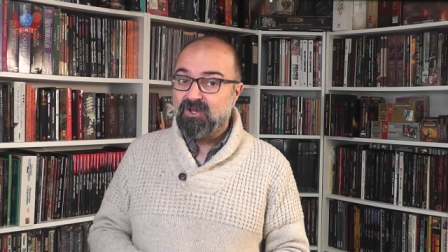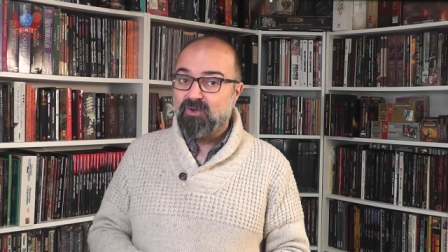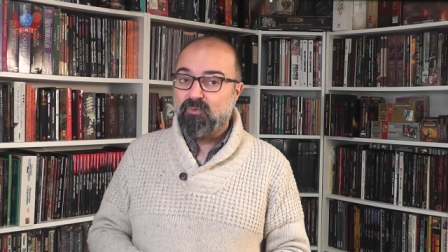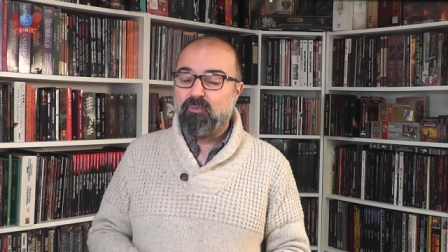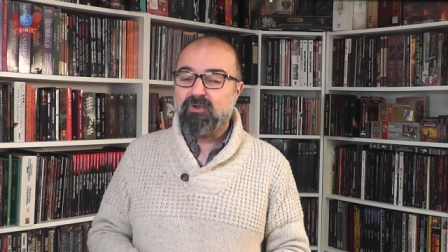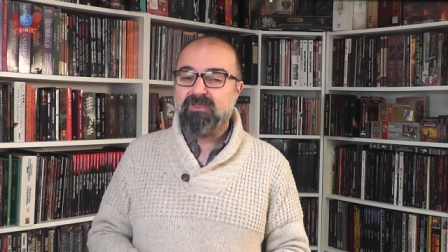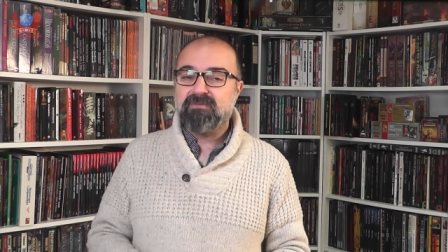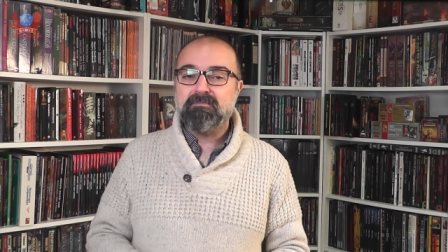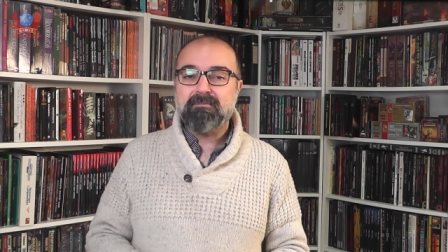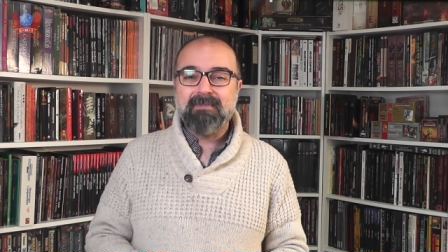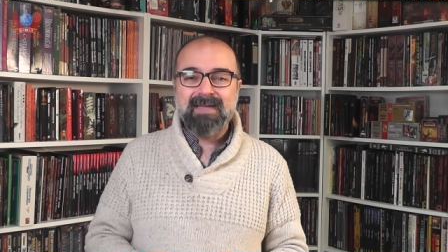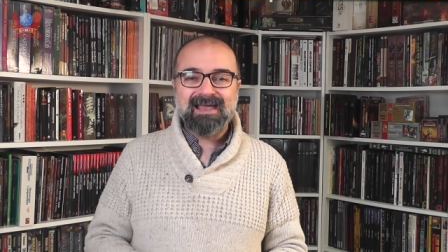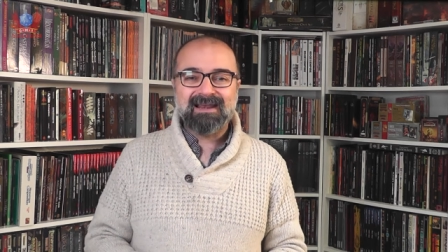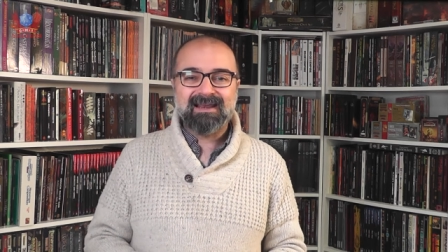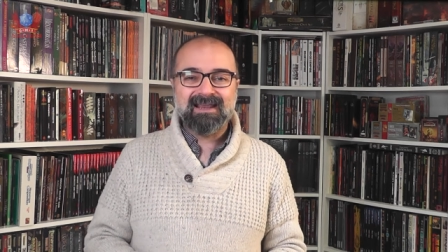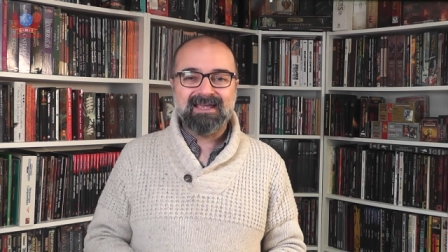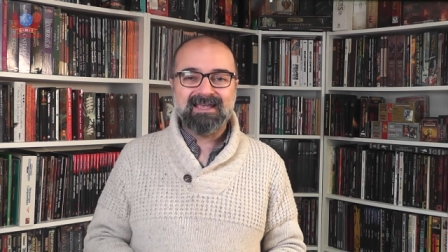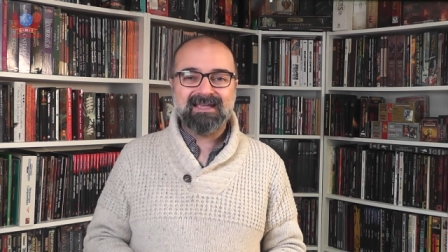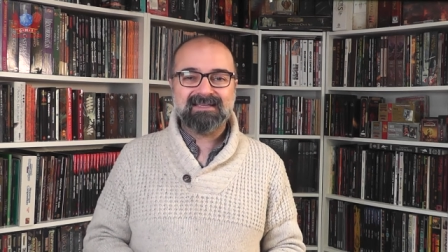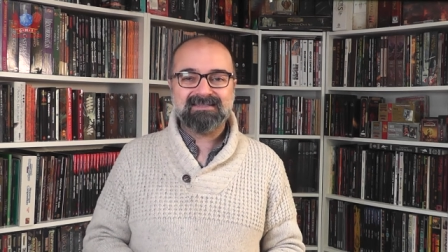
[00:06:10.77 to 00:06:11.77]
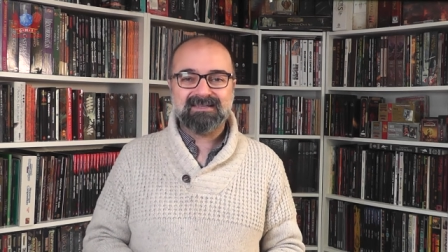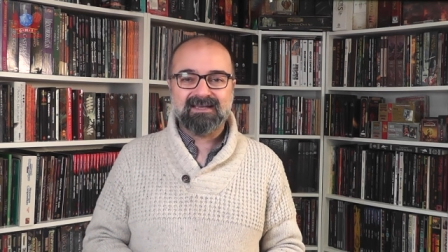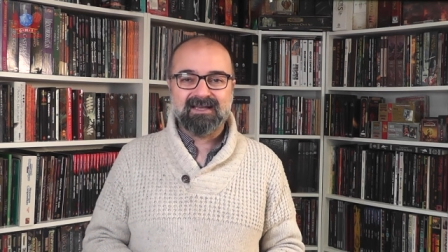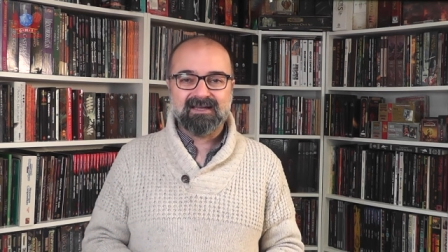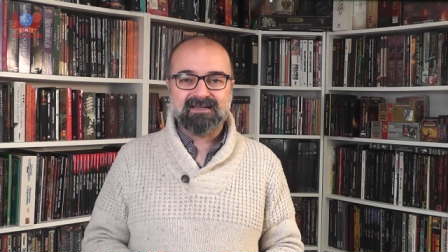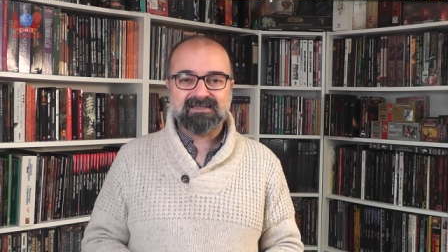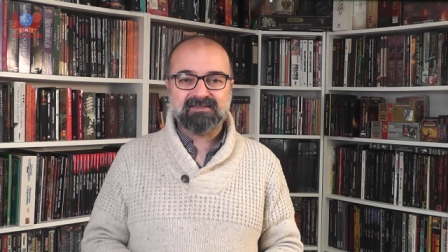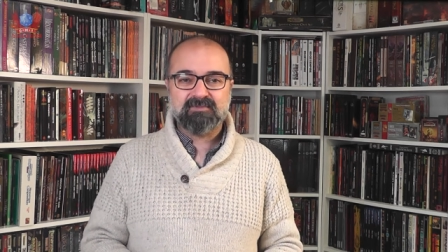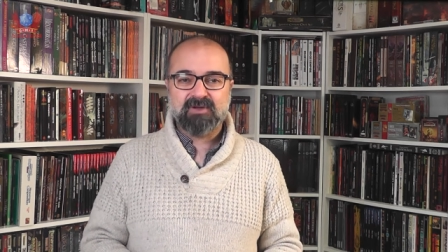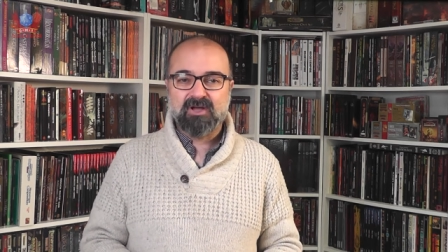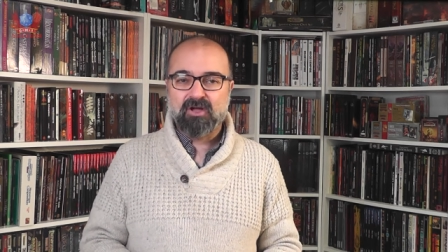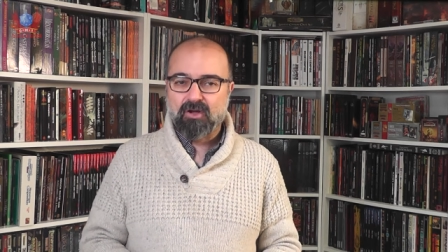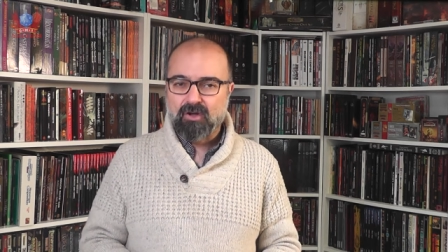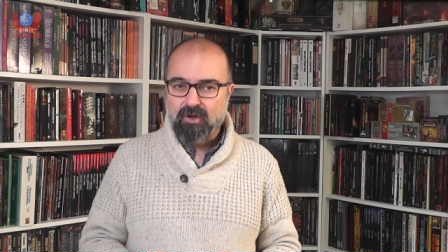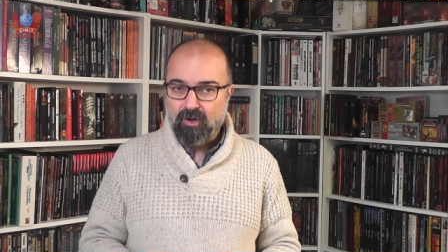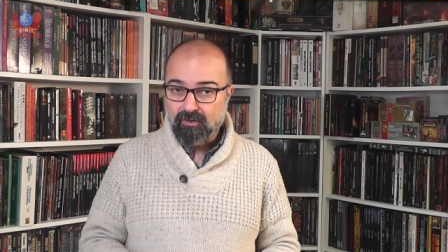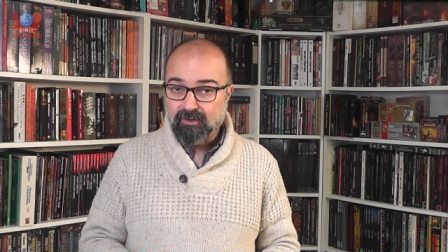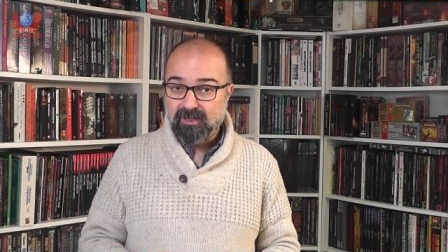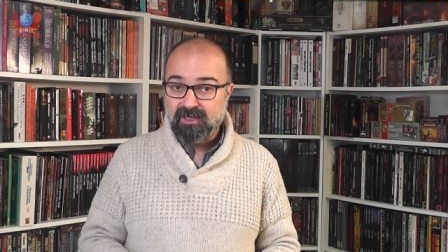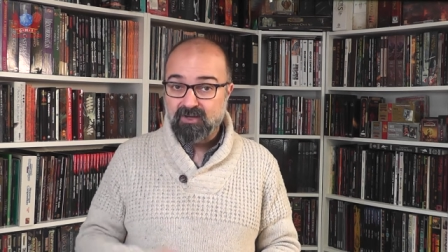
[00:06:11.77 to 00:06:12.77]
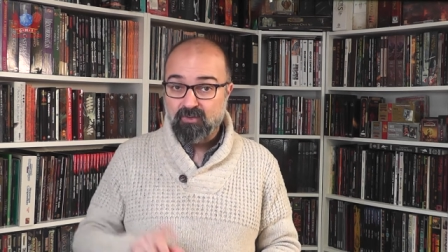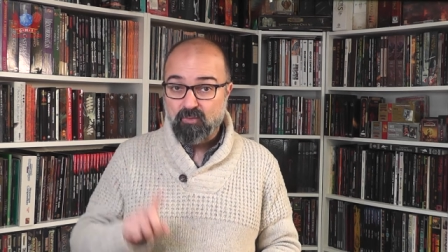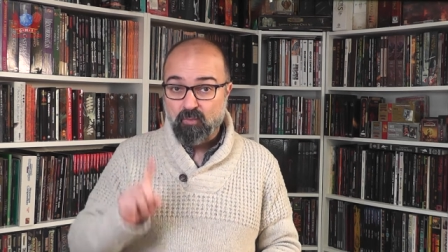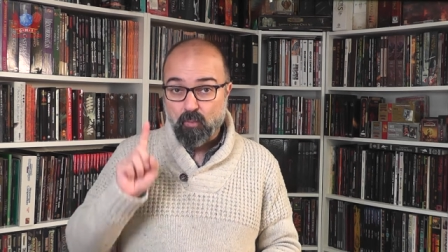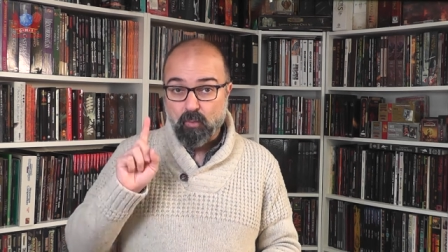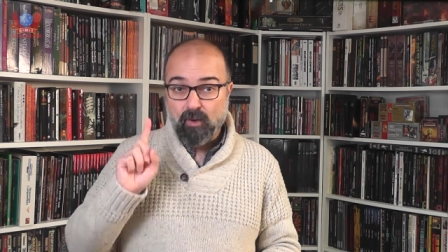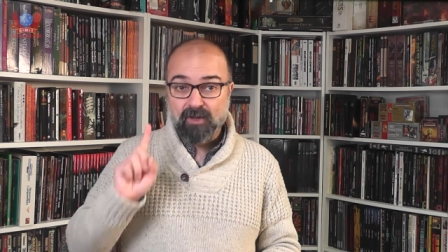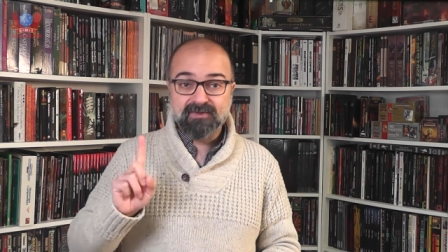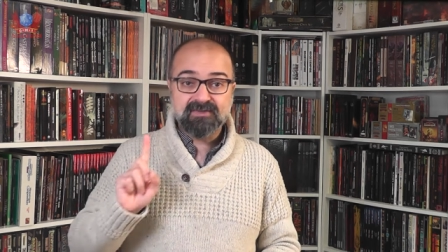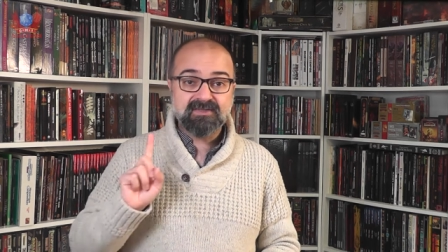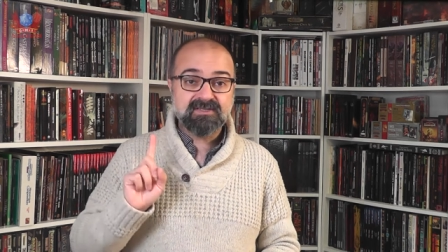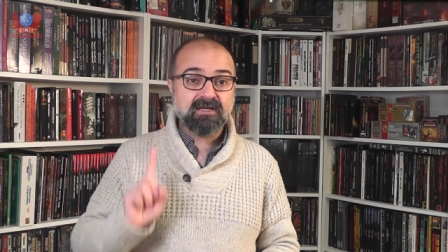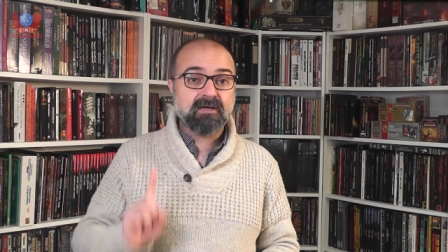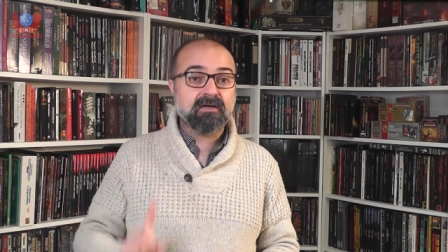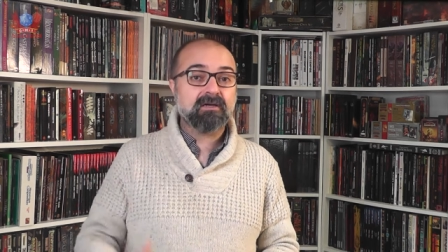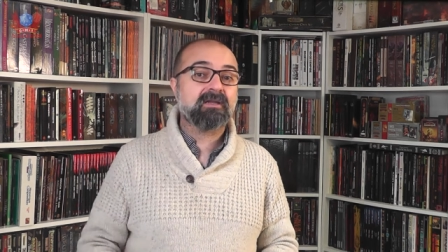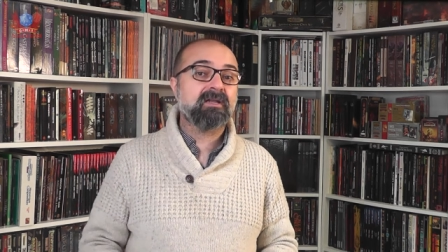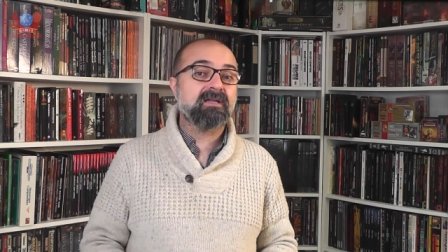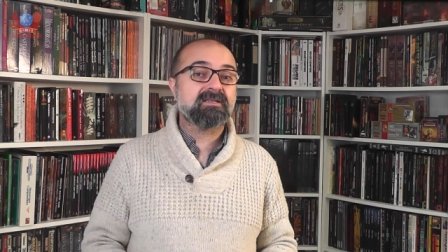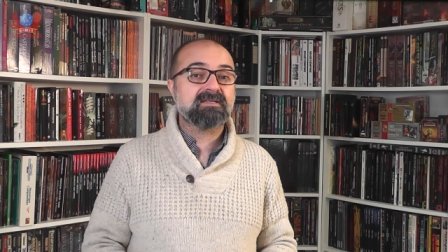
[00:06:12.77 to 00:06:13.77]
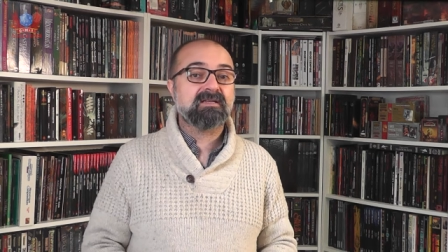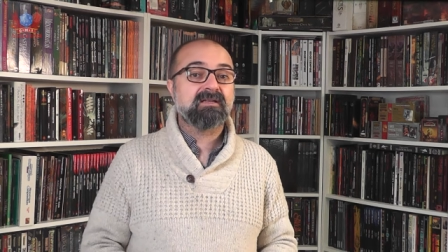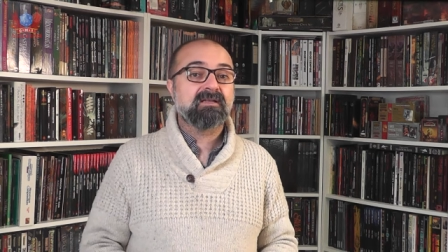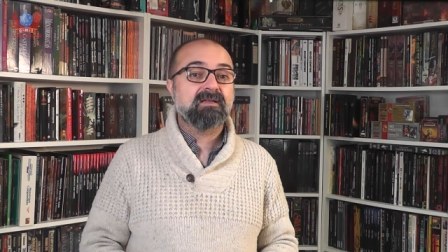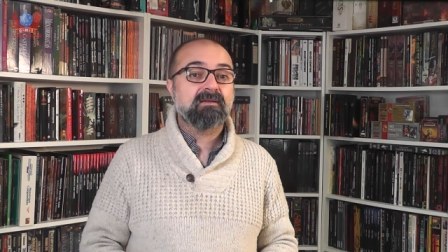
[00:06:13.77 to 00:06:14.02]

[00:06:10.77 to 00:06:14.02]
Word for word: with melee attacks, but only one target